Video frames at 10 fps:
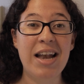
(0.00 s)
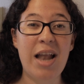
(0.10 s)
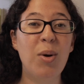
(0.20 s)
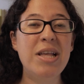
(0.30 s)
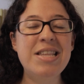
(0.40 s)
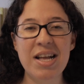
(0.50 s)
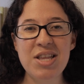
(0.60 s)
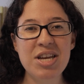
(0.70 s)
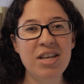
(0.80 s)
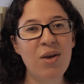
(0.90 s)
Now,
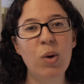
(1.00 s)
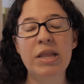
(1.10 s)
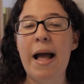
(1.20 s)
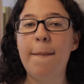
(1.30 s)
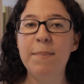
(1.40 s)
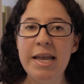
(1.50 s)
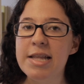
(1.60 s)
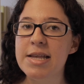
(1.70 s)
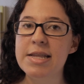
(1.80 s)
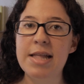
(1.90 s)
essentially what that
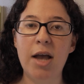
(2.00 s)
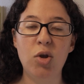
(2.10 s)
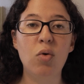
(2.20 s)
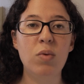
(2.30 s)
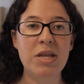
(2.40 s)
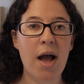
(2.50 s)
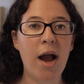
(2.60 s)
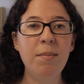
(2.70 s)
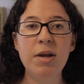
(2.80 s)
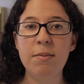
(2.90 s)
means is that your
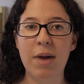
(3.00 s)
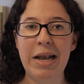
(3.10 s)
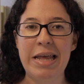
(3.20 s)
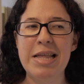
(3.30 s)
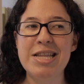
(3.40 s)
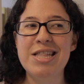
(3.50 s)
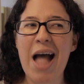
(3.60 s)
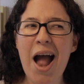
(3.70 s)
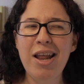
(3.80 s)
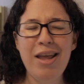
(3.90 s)
retirement money is
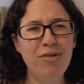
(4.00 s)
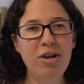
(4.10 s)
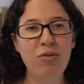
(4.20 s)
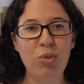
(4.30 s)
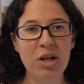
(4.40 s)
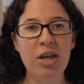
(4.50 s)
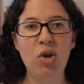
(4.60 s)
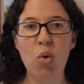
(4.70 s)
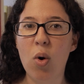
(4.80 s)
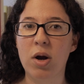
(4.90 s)
not even really
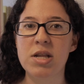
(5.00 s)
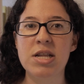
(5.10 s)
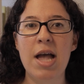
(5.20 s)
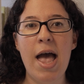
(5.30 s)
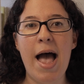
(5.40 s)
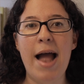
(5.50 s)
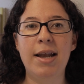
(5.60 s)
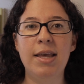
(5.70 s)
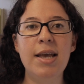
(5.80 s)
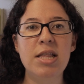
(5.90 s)
yours,
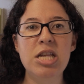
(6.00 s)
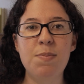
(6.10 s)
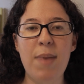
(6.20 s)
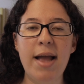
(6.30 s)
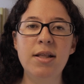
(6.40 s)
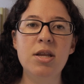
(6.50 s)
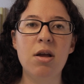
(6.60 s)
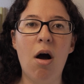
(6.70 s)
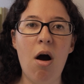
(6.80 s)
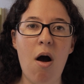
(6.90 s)
and it gets spent
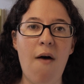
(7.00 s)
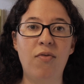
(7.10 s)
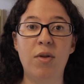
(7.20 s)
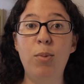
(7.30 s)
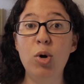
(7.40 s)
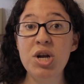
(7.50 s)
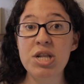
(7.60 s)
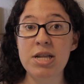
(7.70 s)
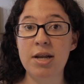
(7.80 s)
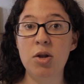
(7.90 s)
on the
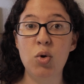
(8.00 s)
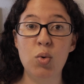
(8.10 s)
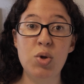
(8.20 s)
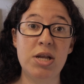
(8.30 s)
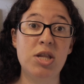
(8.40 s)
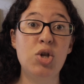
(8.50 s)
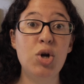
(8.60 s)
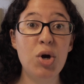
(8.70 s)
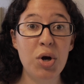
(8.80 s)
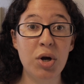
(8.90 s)
person who's its
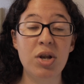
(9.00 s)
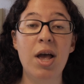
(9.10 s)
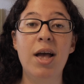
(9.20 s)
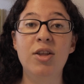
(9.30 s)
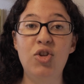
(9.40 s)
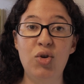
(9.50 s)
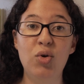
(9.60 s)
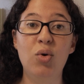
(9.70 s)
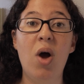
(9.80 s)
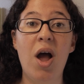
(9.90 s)
turn
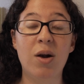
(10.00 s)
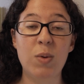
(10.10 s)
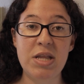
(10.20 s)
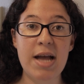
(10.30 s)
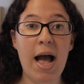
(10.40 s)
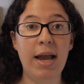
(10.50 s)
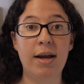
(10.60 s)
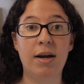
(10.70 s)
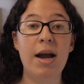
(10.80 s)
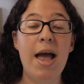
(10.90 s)
to
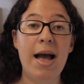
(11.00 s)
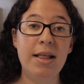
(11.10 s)
retire.